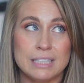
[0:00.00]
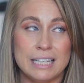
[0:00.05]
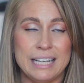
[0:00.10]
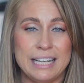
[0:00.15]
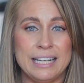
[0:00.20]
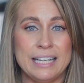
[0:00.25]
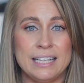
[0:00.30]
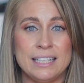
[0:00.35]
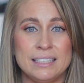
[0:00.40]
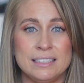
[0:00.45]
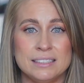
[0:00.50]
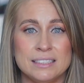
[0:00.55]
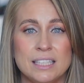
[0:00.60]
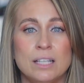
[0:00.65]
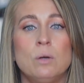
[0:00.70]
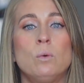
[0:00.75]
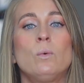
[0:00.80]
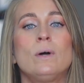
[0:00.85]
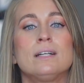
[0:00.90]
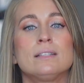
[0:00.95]
And
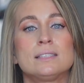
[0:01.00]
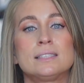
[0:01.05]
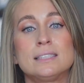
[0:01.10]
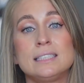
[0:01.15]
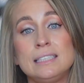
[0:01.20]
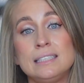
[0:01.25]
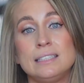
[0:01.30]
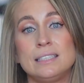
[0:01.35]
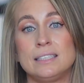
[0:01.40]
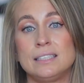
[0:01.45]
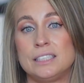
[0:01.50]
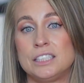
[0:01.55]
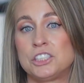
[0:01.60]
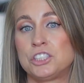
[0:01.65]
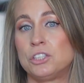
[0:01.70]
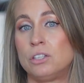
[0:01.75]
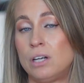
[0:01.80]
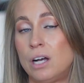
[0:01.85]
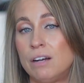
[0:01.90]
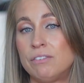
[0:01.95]
while seeing an
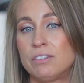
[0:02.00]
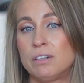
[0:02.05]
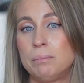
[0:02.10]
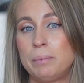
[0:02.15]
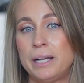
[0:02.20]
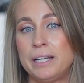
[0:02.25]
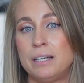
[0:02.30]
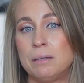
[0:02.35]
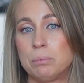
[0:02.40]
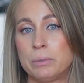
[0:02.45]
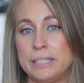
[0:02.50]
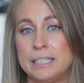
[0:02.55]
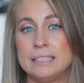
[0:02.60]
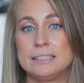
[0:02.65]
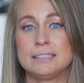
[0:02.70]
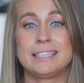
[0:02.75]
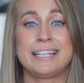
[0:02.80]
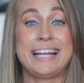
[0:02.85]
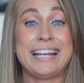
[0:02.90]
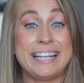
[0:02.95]
initial offer by a
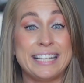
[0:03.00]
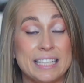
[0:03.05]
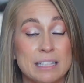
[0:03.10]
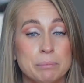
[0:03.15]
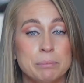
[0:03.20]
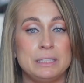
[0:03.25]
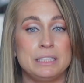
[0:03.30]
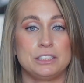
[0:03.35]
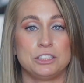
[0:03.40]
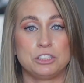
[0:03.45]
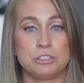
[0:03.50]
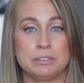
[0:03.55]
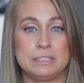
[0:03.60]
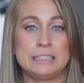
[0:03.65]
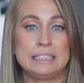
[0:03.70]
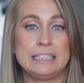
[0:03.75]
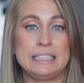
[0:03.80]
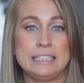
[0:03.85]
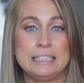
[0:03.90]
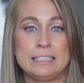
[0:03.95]
brand can be
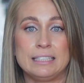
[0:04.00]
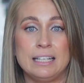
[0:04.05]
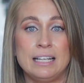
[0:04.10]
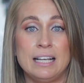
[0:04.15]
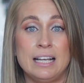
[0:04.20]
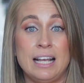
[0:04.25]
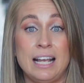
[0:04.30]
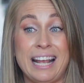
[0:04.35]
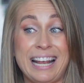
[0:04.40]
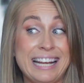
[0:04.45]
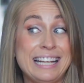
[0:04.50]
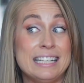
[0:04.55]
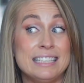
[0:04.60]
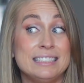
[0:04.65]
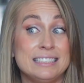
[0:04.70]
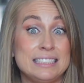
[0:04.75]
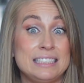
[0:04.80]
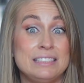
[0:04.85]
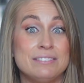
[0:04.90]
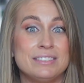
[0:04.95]
intriguing
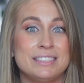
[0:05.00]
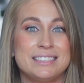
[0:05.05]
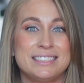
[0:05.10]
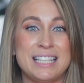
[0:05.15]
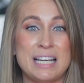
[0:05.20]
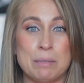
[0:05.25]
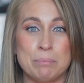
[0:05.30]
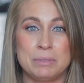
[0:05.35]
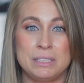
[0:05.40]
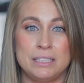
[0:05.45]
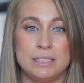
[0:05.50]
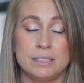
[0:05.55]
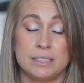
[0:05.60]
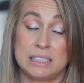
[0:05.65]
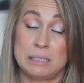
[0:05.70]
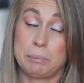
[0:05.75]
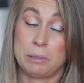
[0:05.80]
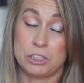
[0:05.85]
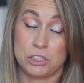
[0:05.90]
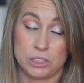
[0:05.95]
and even tempting,
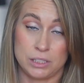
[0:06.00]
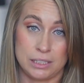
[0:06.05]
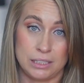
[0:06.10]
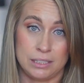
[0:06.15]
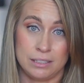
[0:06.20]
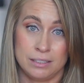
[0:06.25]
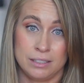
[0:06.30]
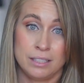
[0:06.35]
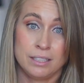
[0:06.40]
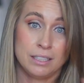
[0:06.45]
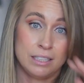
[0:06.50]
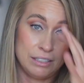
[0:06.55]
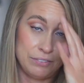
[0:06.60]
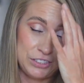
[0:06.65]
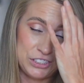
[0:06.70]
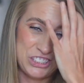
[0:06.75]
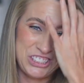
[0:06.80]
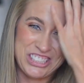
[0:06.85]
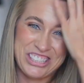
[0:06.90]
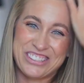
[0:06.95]
especially if
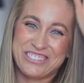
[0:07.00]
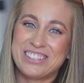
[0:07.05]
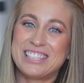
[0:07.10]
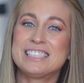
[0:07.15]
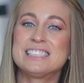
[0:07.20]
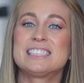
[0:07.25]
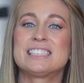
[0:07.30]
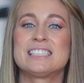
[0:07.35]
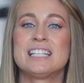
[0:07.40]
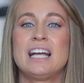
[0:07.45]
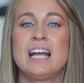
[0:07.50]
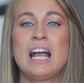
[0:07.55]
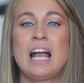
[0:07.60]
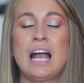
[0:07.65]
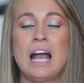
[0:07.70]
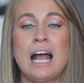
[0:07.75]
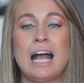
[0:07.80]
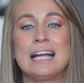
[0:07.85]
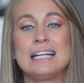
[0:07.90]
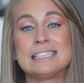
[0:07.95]
it's generous,
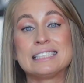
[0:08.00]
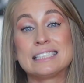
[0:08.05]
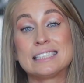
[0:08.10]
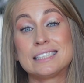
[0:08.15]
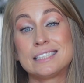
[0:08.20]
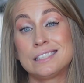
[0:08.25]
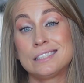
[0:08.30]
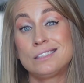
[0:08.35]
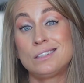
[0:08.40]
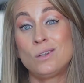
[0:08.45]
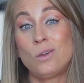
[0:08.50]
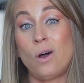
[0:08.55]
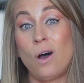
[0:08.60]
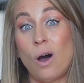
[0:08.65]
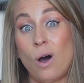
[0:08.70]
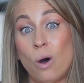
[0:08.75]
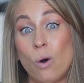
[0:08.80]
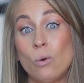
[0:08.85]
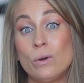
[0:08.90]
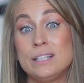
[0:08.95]
I still
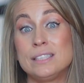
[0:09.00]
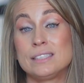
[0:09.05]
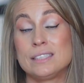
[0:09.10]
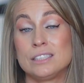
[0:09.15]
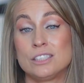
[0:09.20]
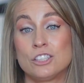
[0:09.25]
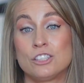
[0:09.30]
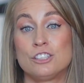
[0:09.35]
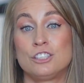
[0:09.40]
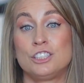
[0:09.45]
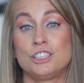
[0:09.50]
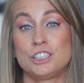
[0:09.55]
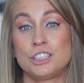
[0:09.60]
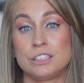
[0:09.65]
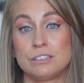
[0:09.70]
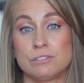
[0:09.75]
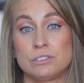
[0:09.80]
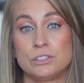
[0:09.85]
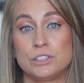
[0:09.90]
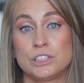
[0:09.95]
always encourage
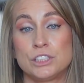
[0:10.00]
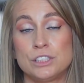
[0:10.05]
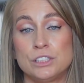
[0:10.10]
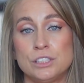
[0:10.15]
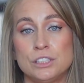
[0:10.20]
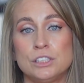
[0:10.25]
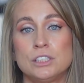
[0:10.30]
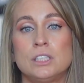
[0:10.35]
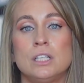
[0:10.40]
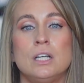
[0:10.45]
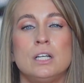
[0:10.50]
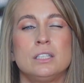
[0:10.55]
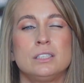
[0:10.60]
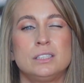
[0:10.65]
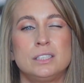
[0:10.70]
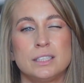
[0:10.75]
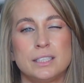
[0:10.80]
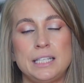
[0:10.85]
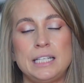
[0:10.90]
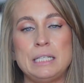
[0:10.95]
influencers
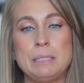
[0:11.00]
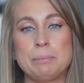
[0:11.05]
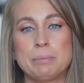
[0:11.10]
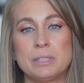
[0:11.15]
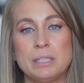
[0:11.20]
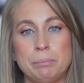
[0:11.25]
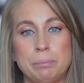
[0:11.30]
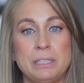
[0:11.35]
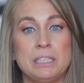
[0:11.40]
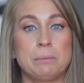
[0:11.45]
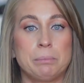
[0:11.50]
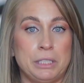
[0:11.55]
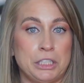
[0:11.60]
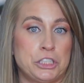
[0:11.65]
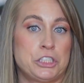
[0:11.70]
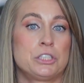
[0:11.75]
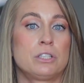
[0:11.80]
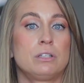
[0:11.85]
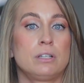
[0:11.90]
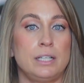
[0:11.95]
to keep the big
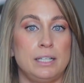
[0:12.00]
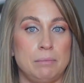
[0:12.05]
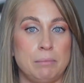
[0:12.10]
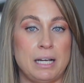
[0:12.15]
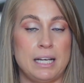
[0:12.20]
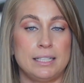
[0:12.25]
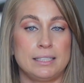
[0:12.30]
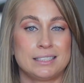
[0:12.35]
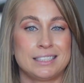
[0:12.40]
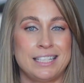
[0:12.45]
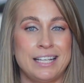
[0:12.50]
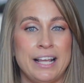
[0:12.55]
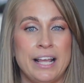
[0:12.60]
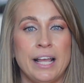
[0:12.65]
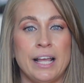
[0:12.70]
picture in mind.